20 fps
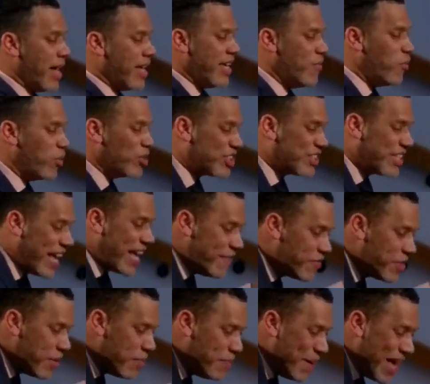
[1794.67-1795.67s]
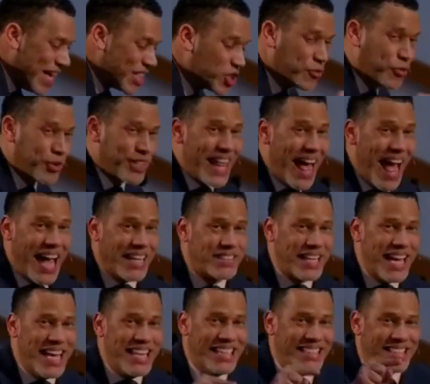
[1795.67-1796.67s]
He will save the best for last,
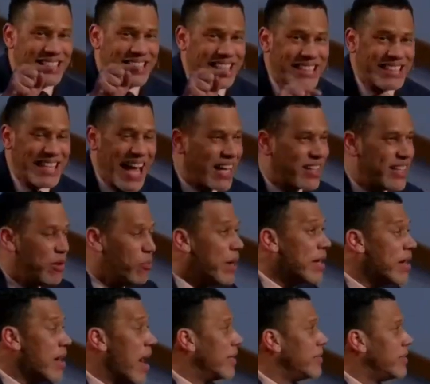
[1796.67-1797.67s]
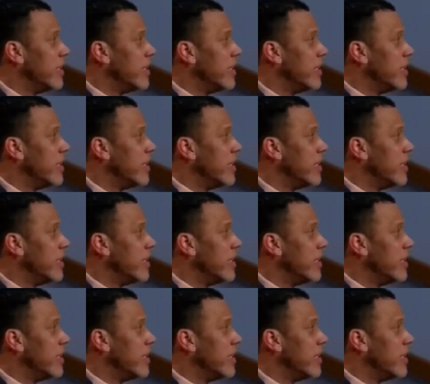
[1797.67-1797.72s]
and this is exactly what God